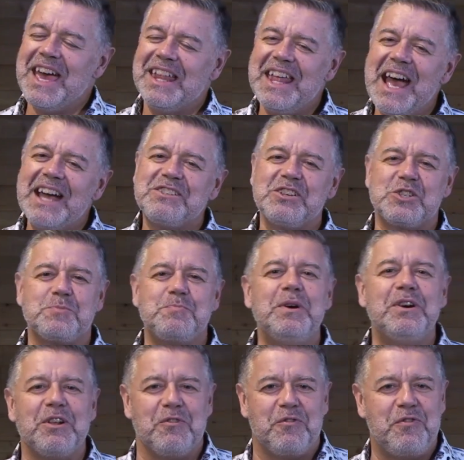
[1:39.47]
That's a
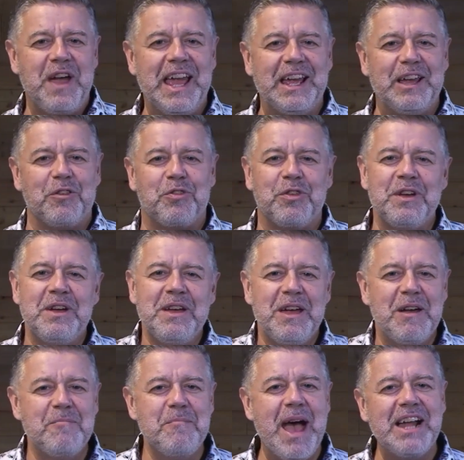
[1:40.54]
spirit of faith.
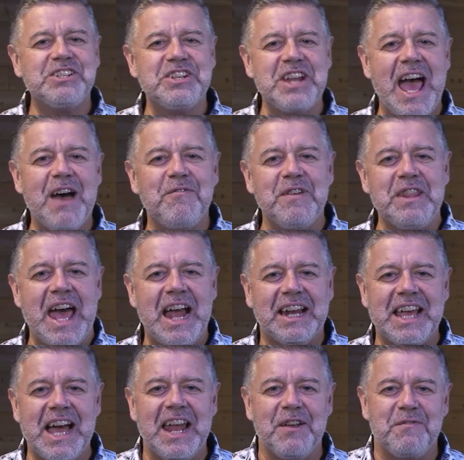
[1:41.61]
Imagine having that
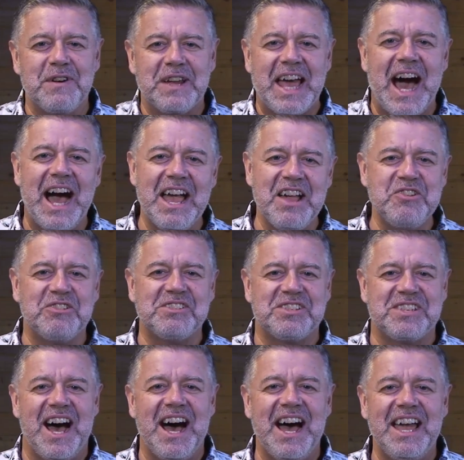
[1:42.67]
kind of a guy on your
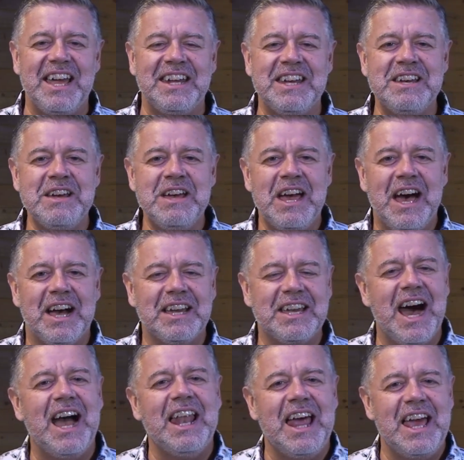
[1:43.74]
side, a
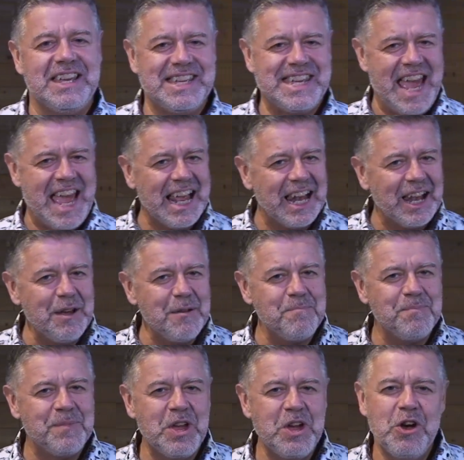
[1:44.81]
guy like
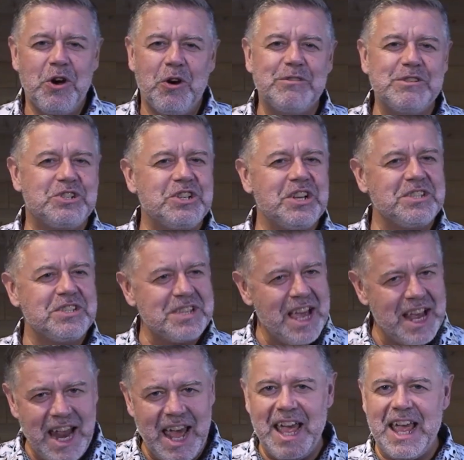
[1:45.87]
Caleb, who's just
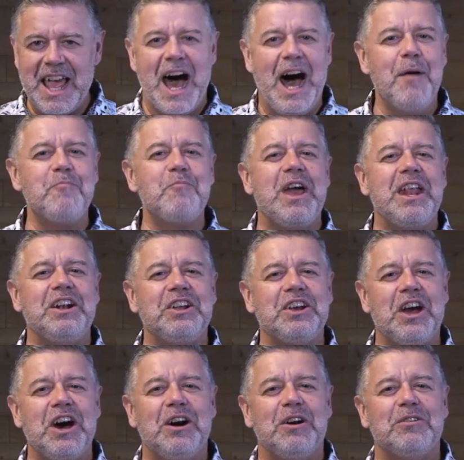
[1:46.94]
saying, hey, I'm ready to
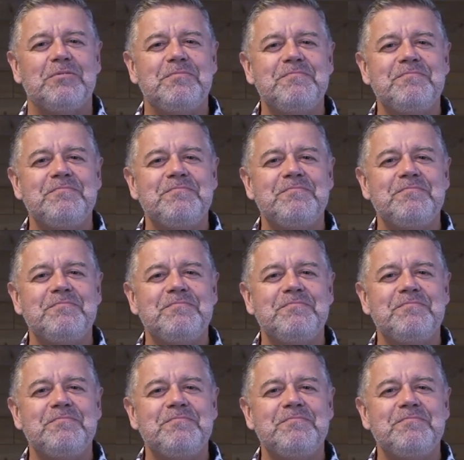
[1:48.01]
go.